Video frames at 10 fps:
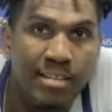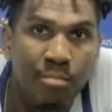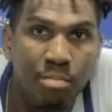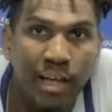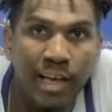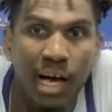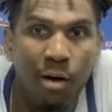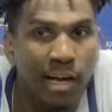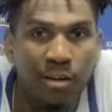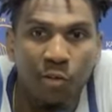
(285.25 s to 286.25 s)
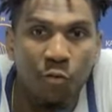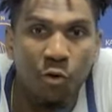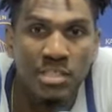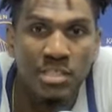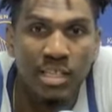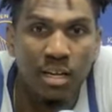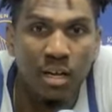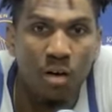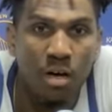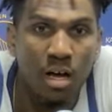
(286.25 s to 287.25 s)
play, I'm not going to force it. You
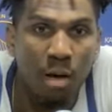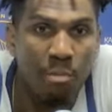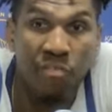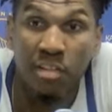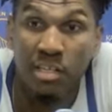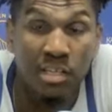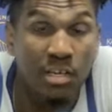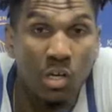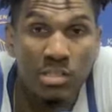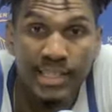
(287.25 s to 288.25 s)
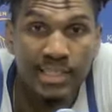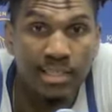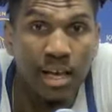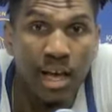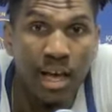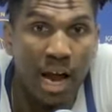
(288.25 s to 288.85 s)
know, uh, I've been feeling good all season.